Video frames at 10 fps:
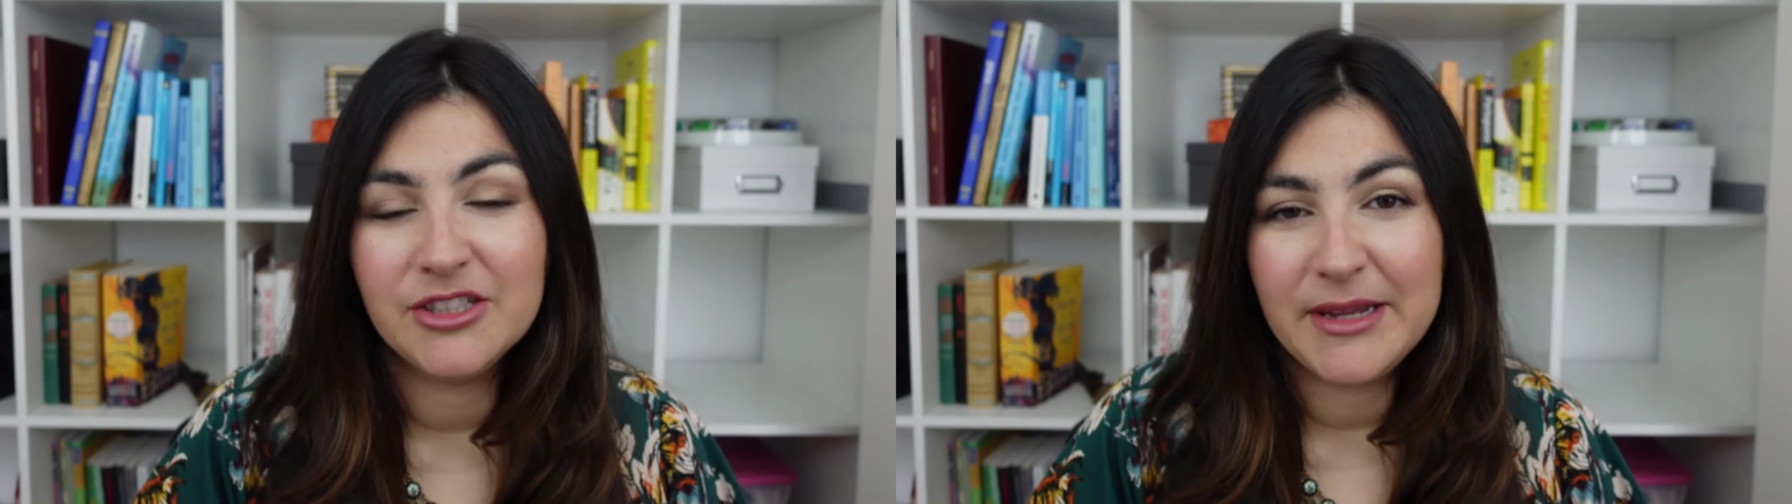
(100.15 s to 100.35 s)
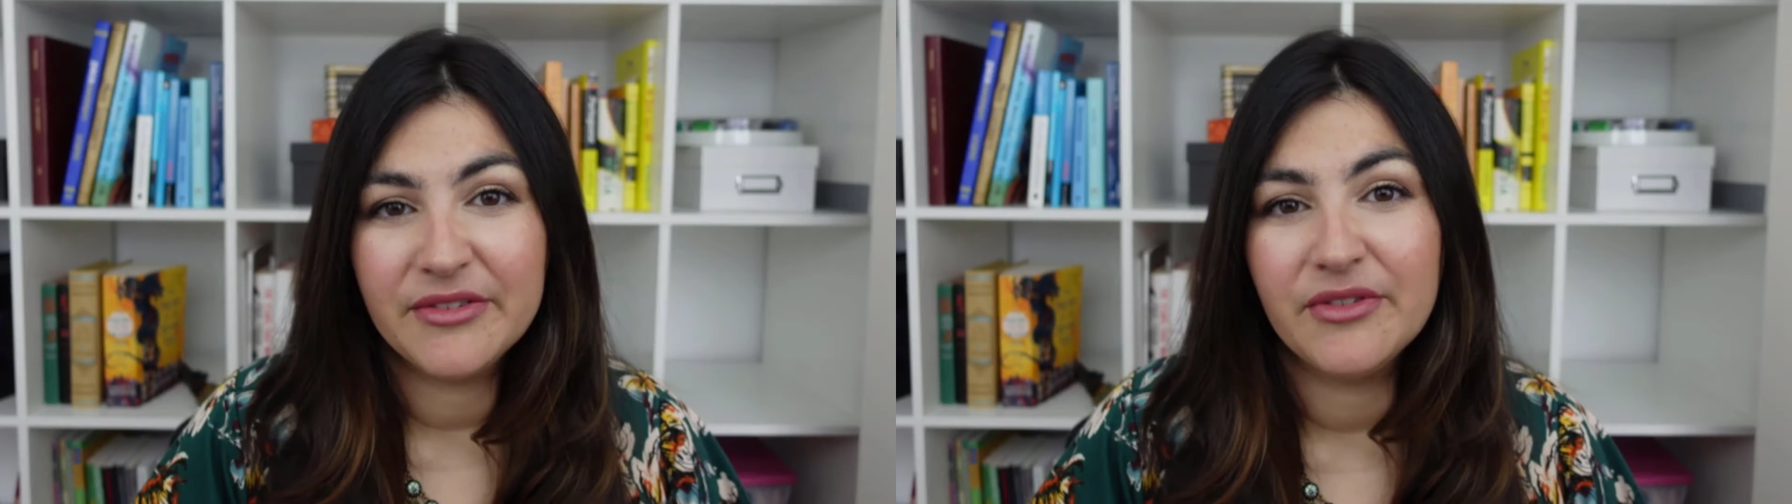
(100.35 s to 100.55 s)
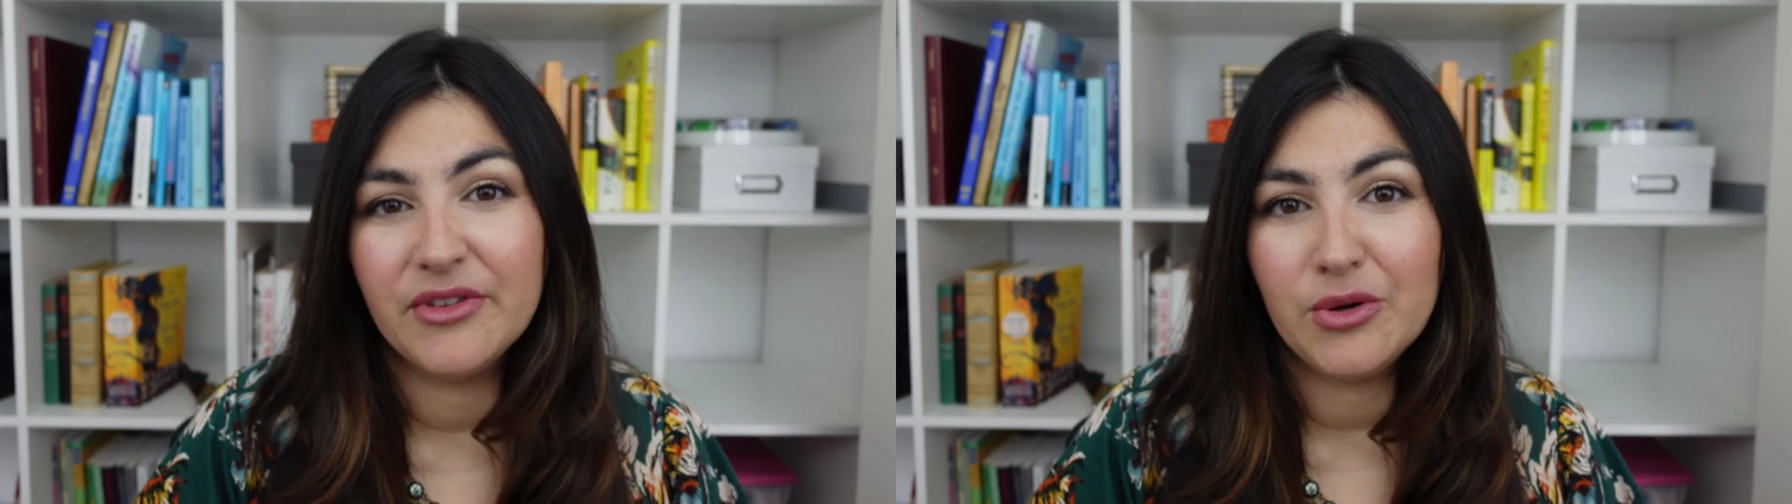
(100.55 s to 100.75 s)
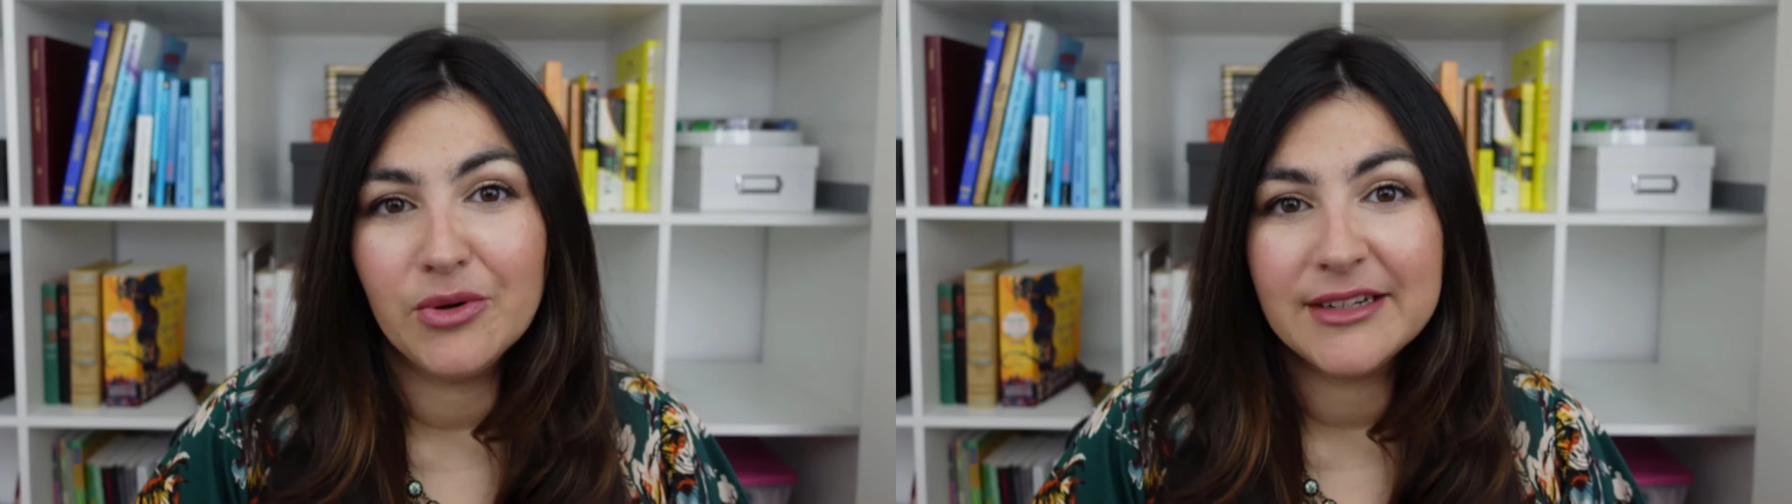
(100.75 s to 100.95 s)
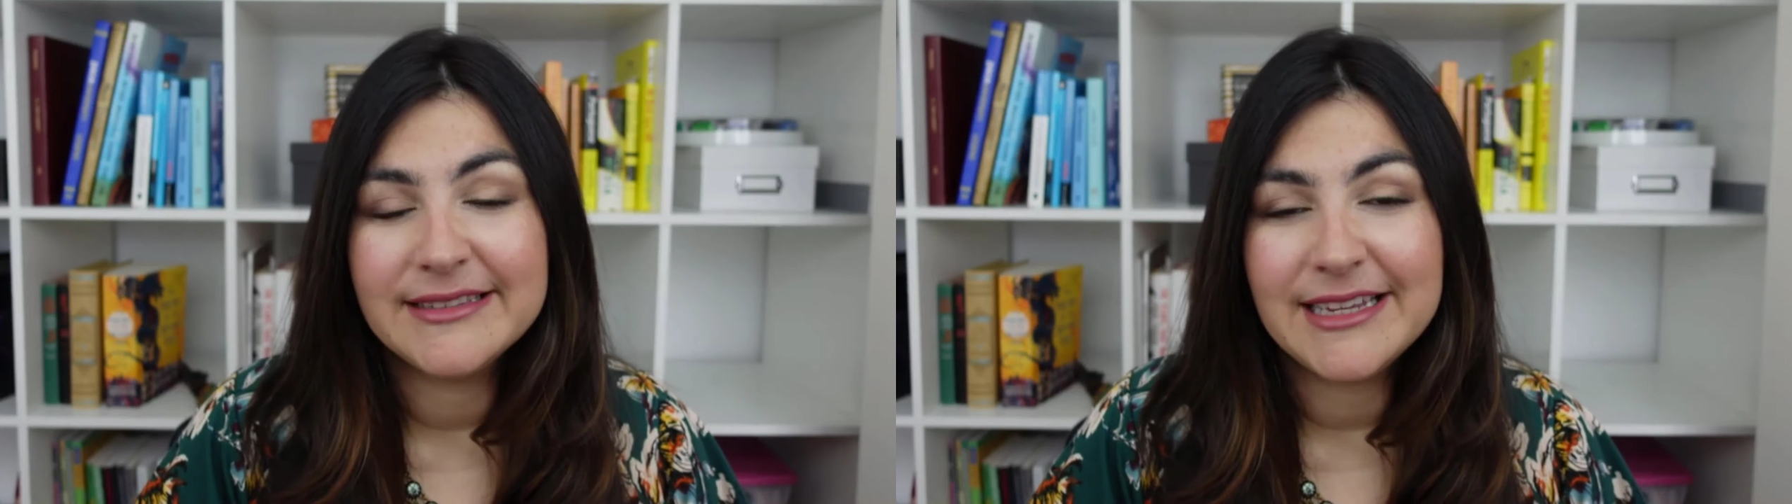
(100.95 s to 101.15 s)
base for the
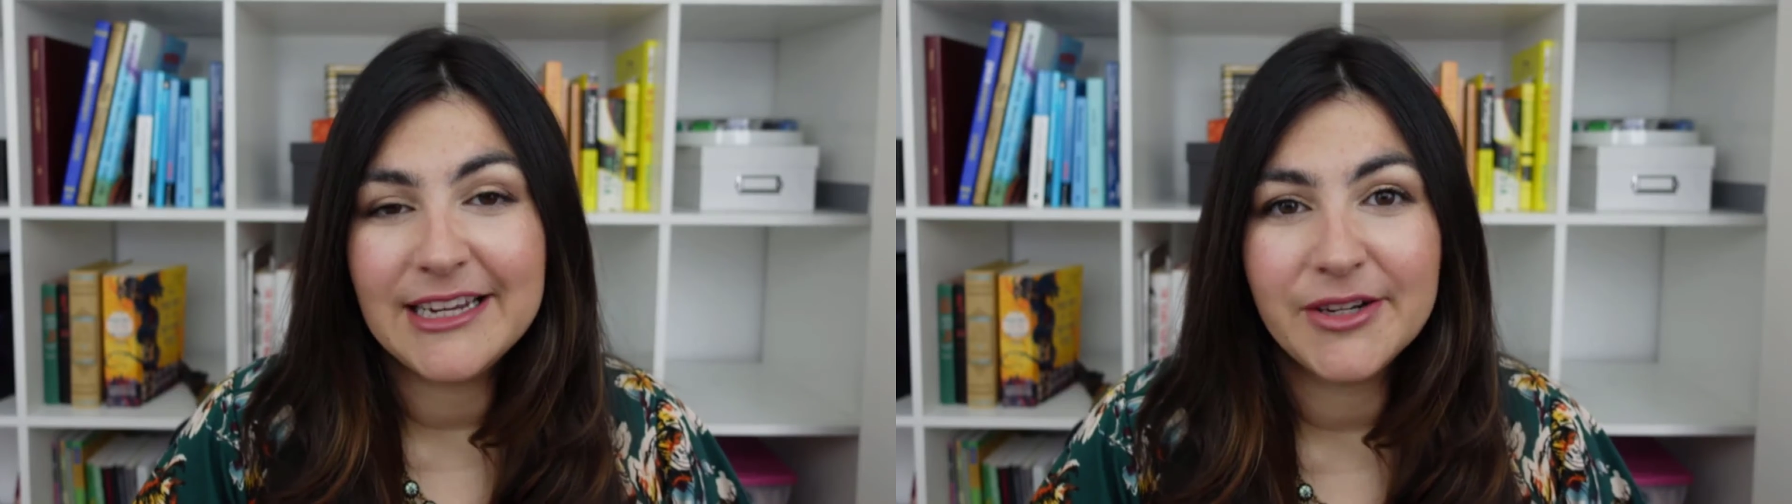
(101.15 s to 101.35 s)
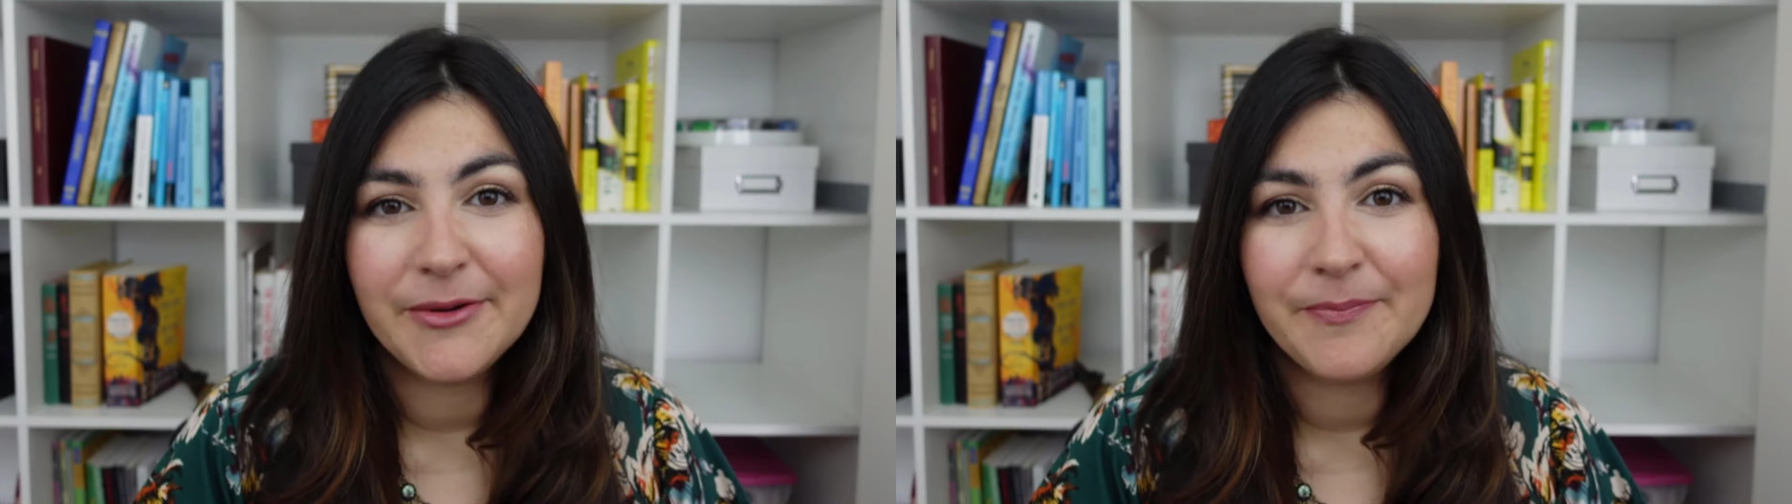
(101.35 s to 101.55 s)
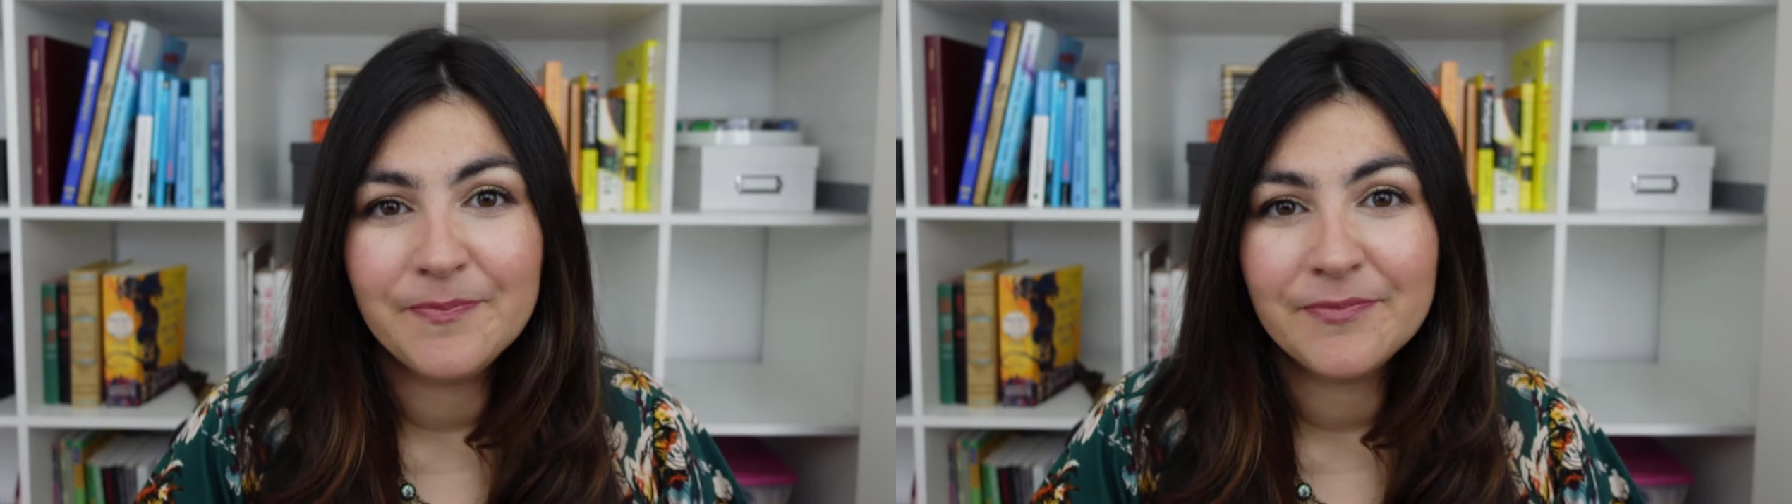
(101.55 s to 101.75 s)
organization.